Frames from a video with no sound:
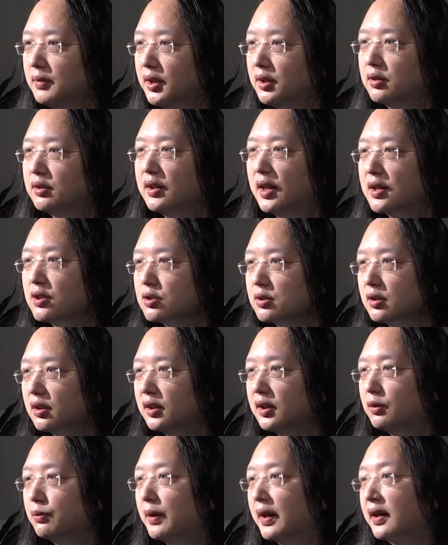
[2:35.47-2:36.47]

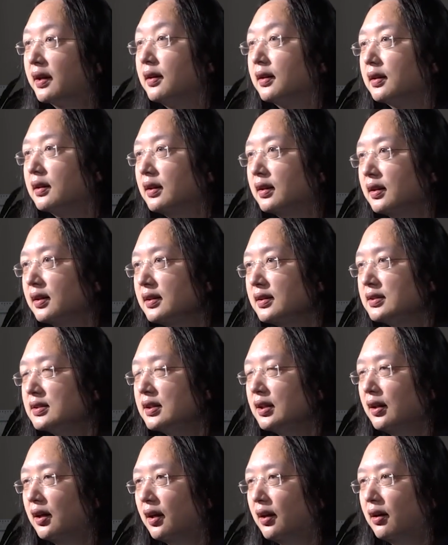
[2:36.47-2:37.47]
internationally recognized
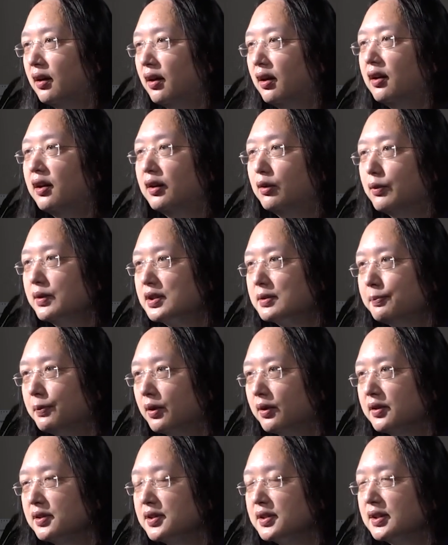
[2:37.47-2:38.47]
uh, early
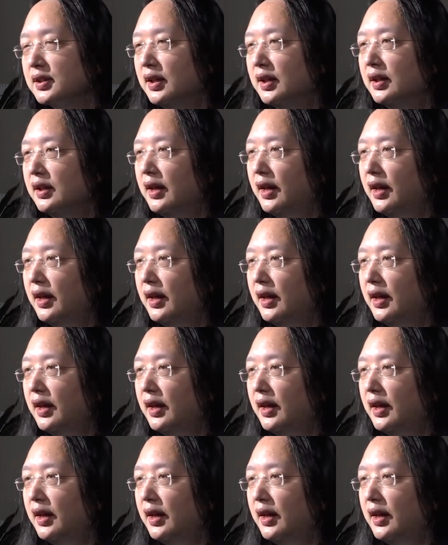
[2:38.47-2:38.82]
response.